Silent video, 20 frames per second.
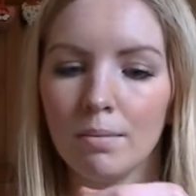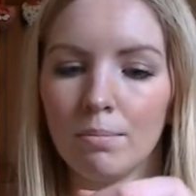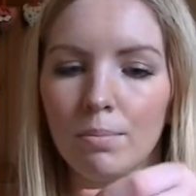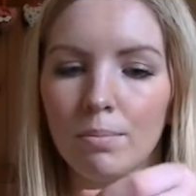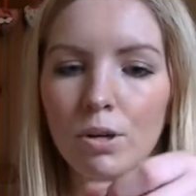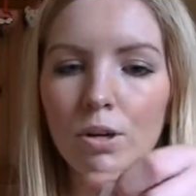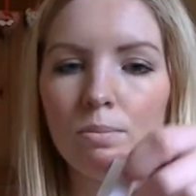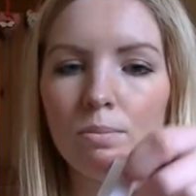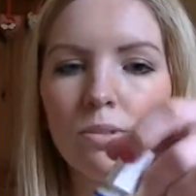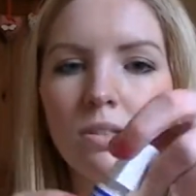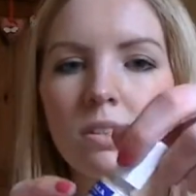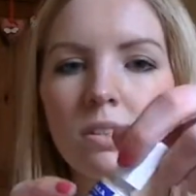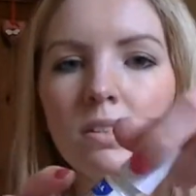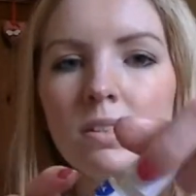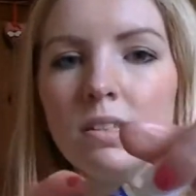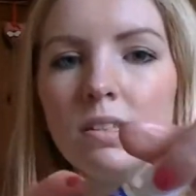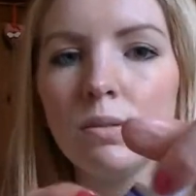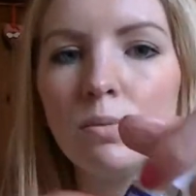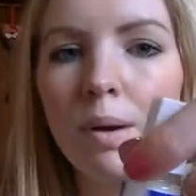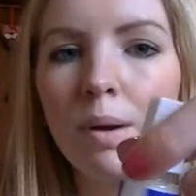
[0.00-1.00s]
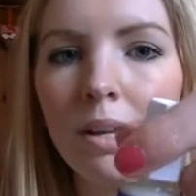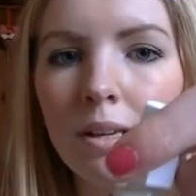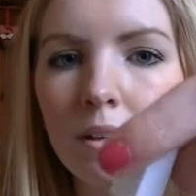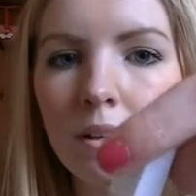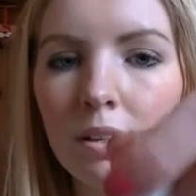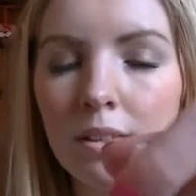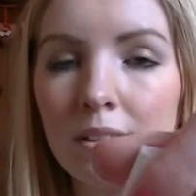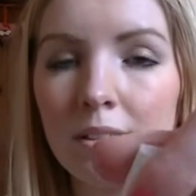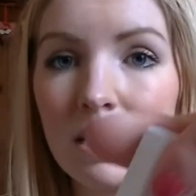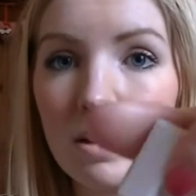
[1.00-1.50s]
but it comes in this little white,
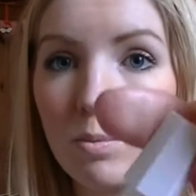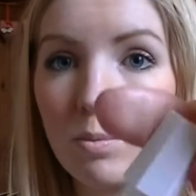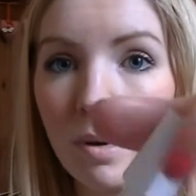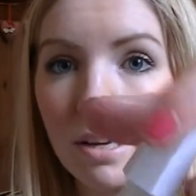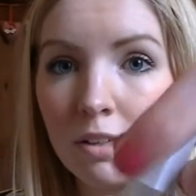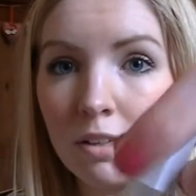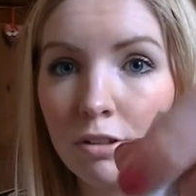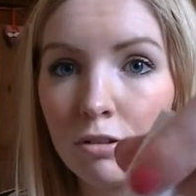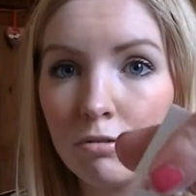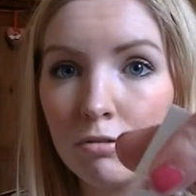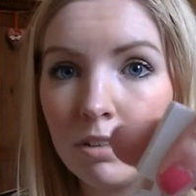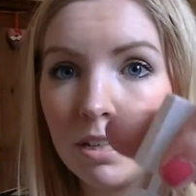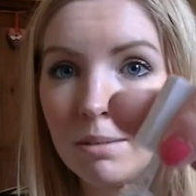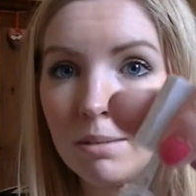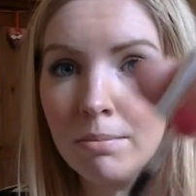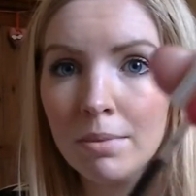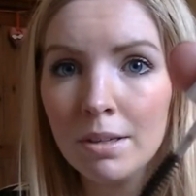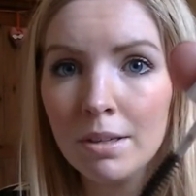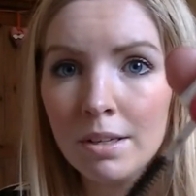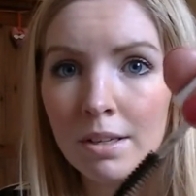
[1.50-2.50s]
it's like white cream,